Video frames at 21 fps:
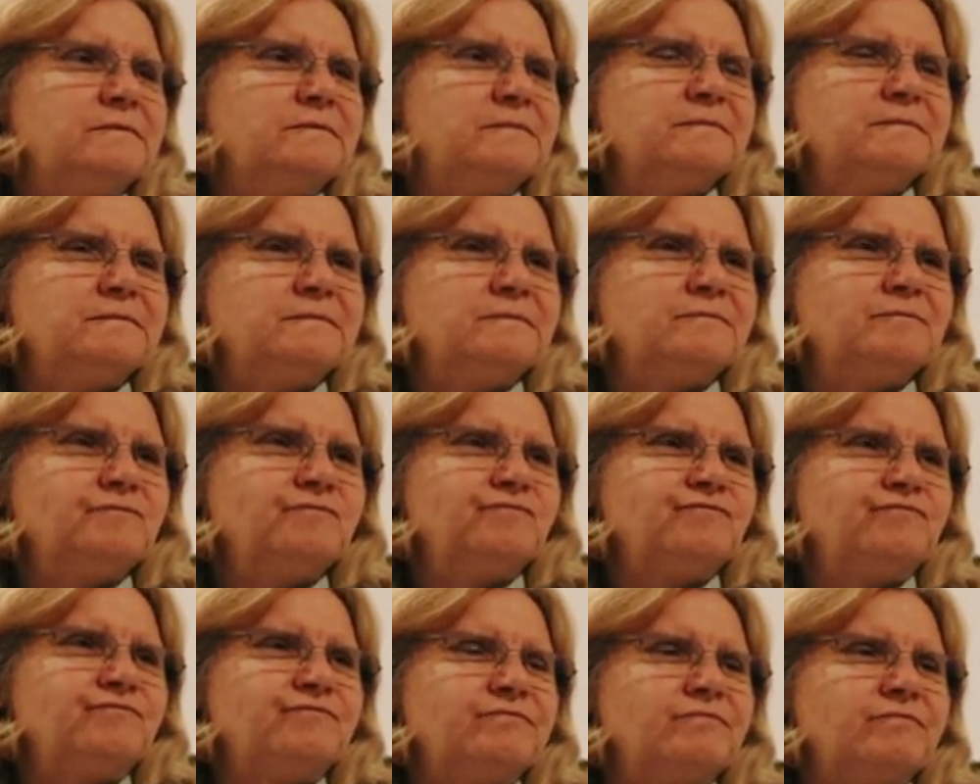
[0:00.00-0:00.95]

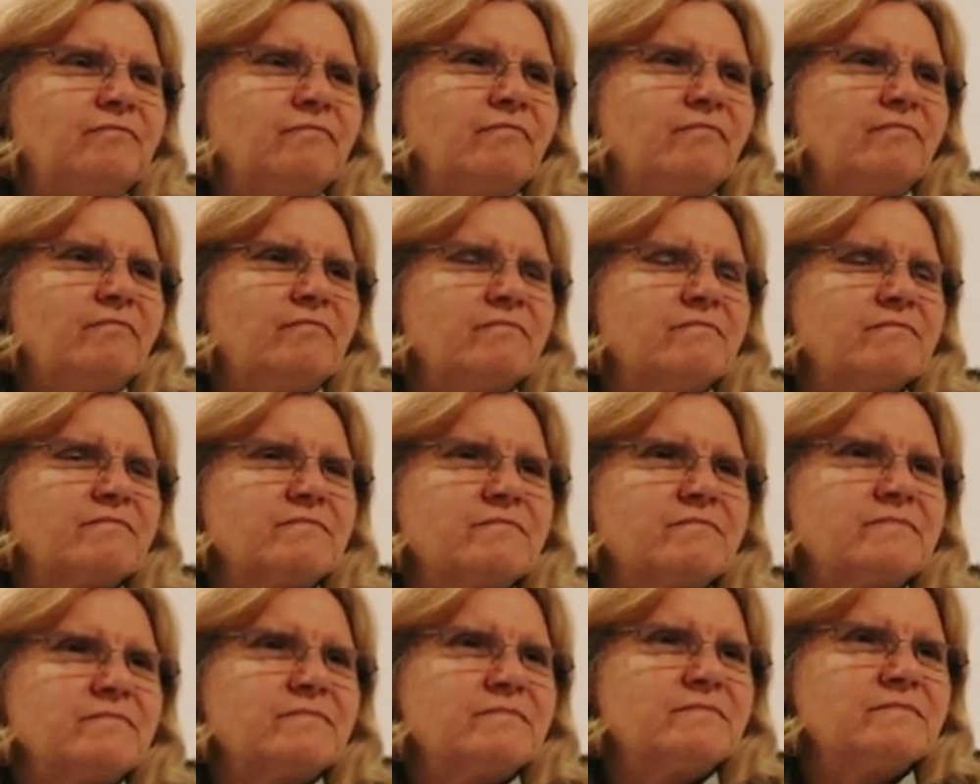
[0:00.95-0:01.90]

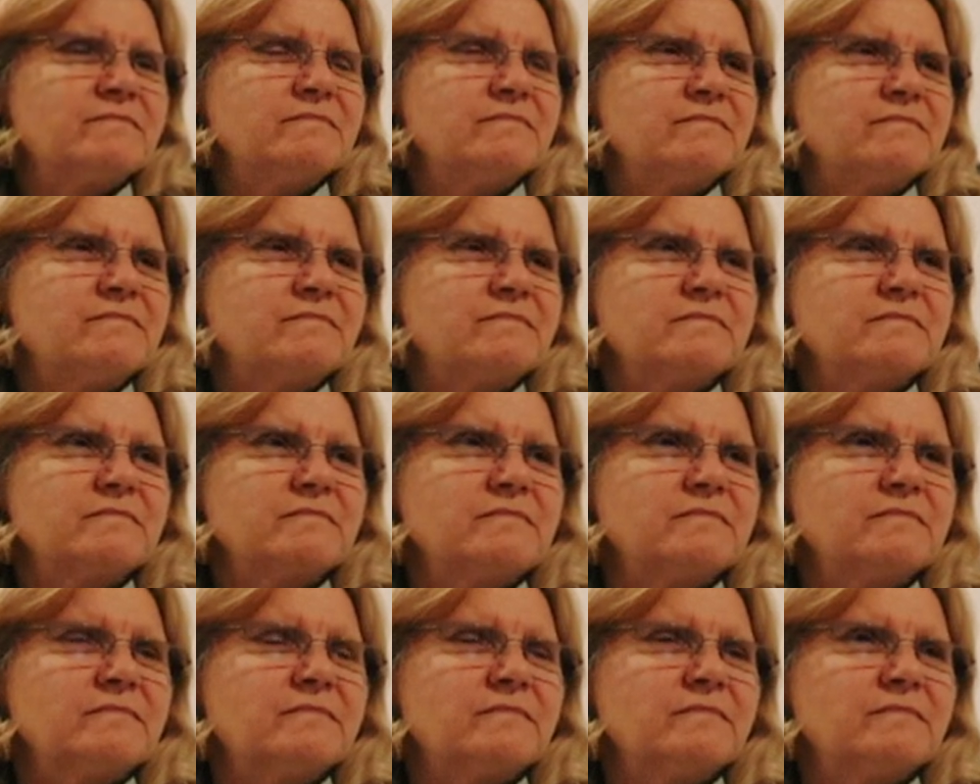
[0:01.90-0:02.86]

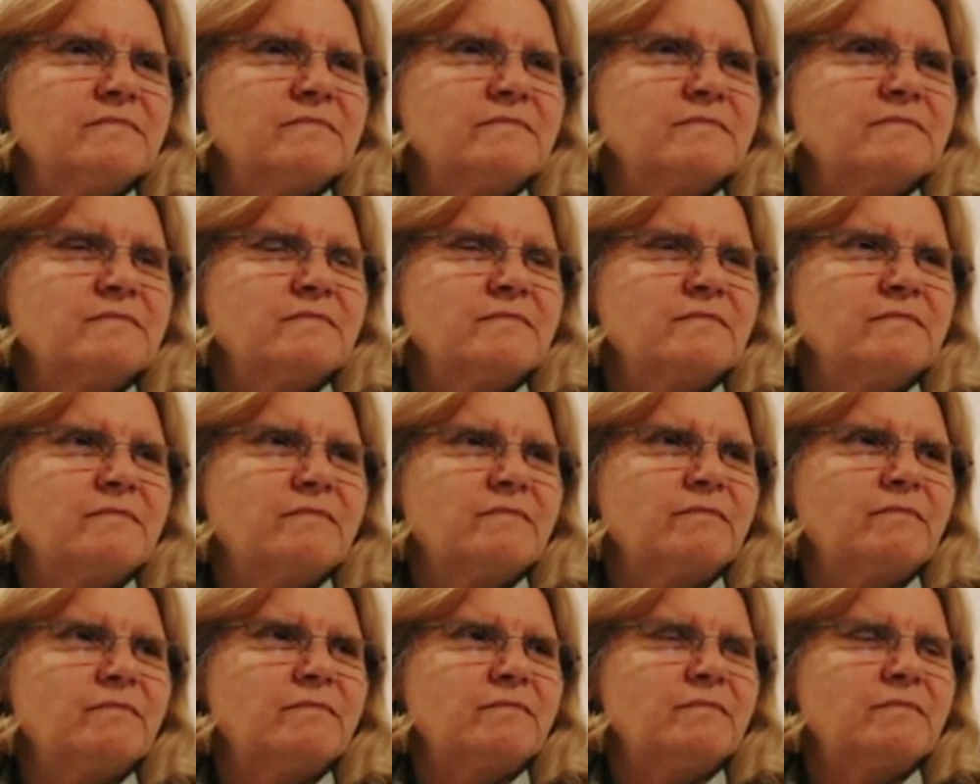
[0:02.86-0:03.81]

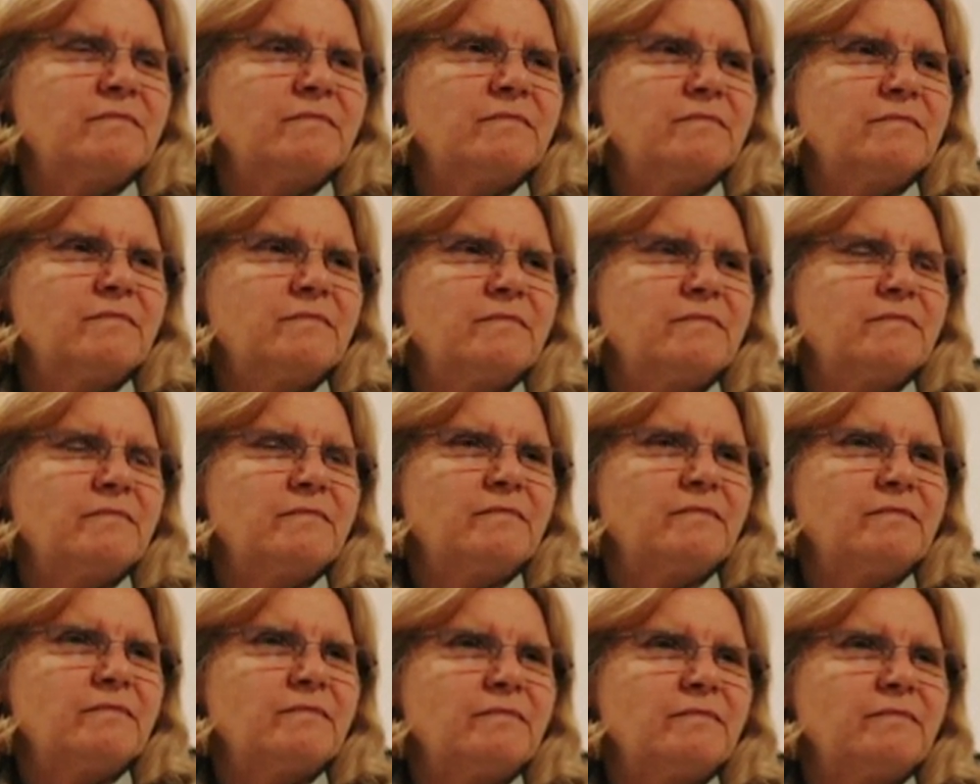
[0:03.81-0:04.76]

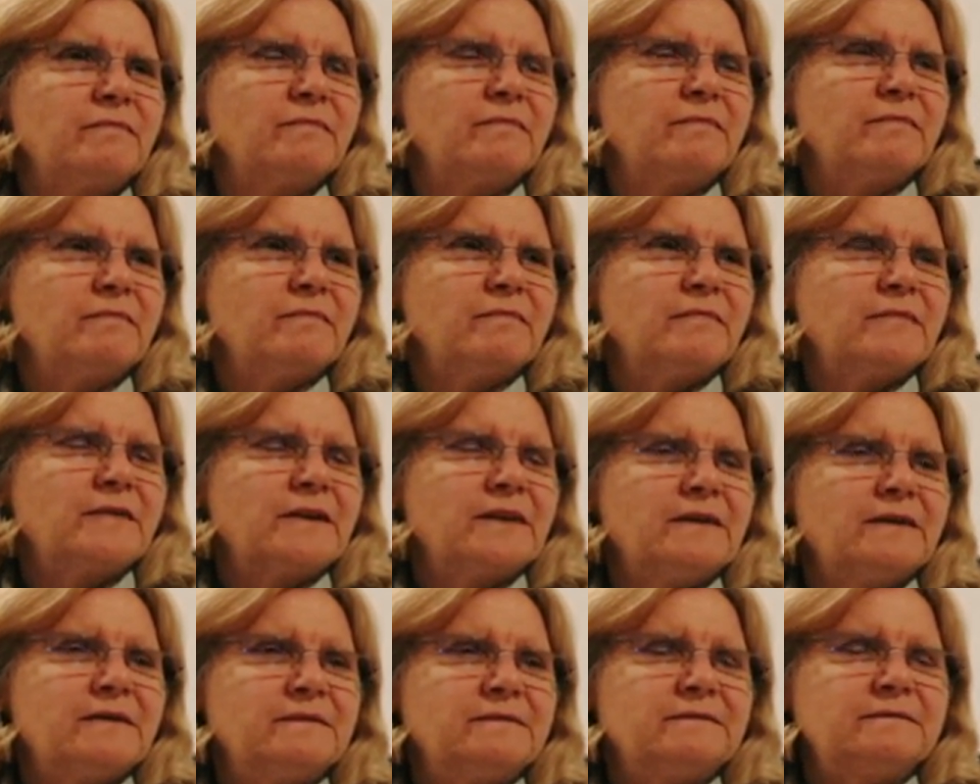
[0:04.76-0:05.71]

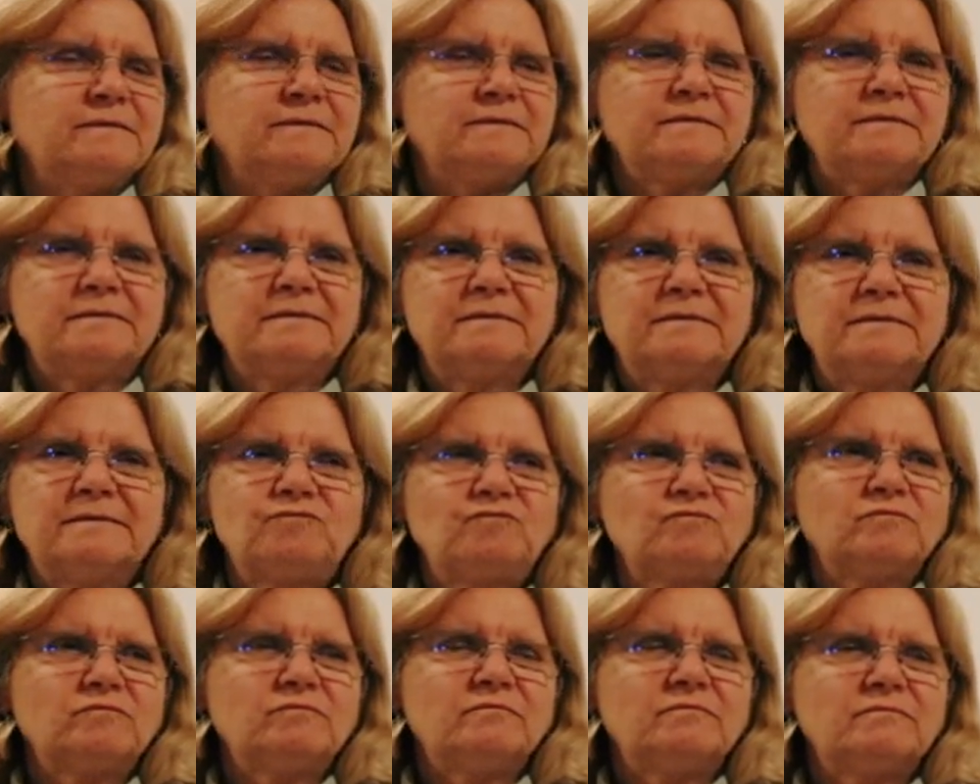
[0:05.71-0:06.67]

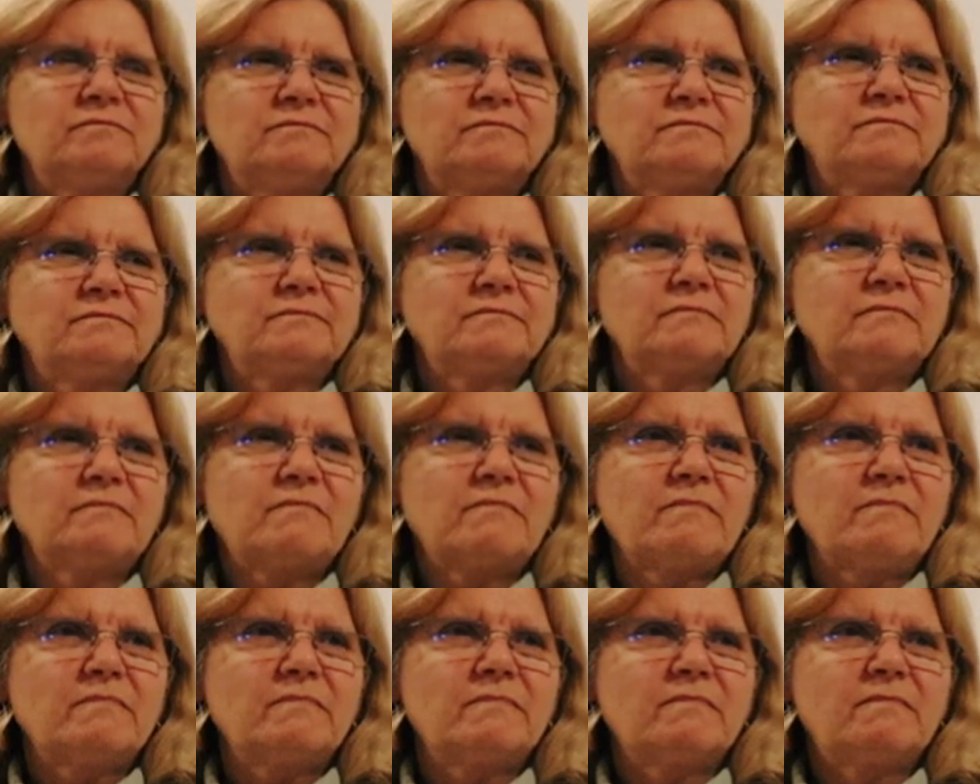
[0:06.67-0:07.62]

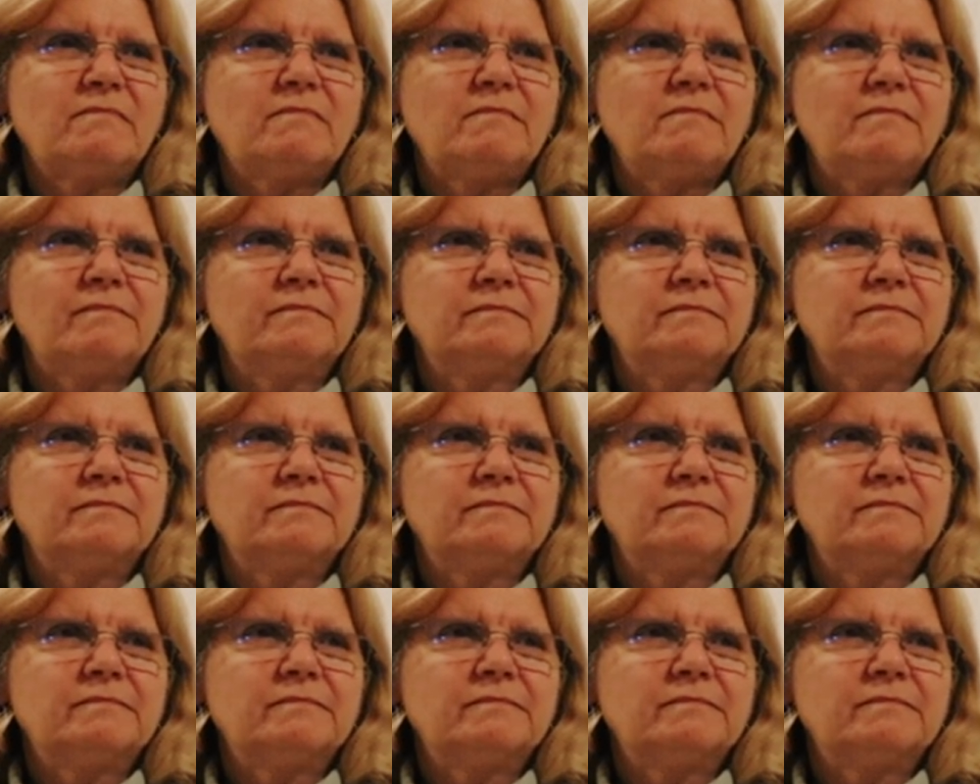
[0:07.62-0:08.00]
The person shown says nothing.